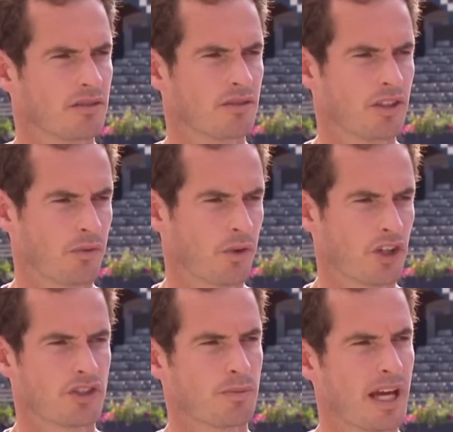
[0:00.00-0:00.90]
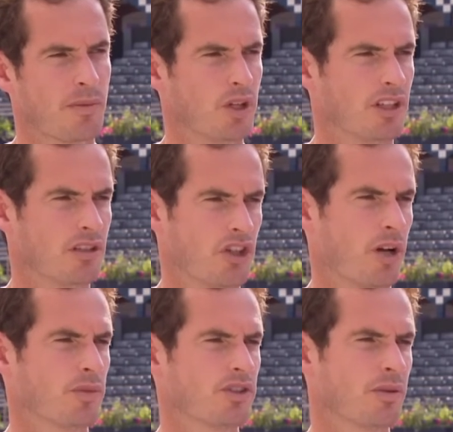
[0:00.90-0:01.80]
the first memory that
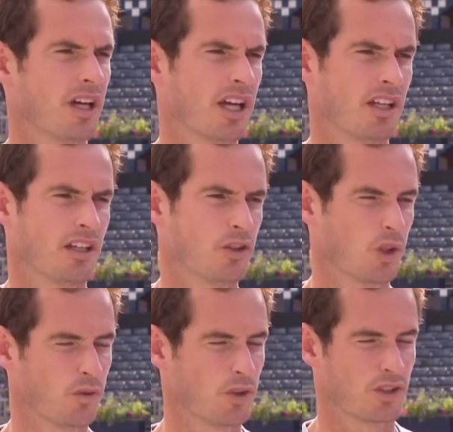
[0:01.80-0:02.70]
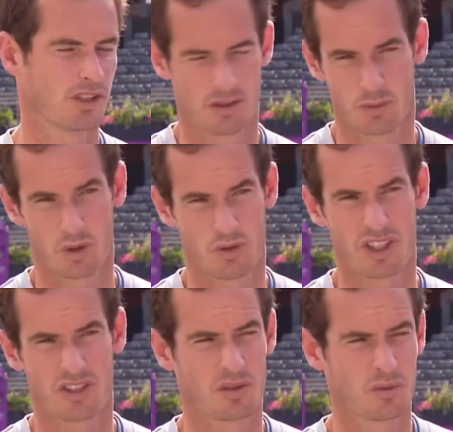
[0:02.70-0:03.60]
jumps in my head, I don't know if it's because the most
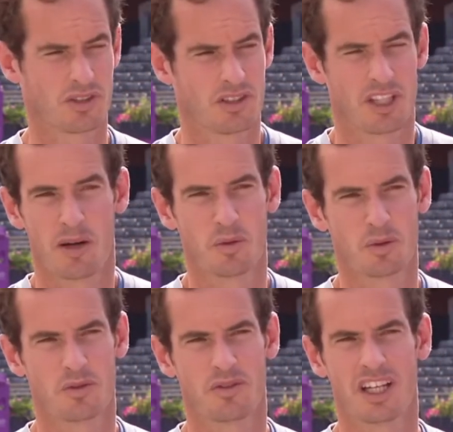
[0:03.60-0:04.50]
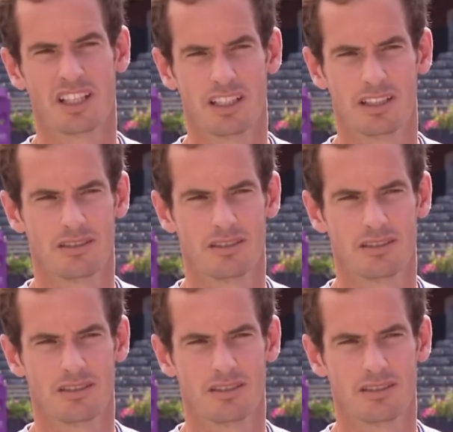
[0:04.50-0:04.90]
recent, was the doubles with Feli.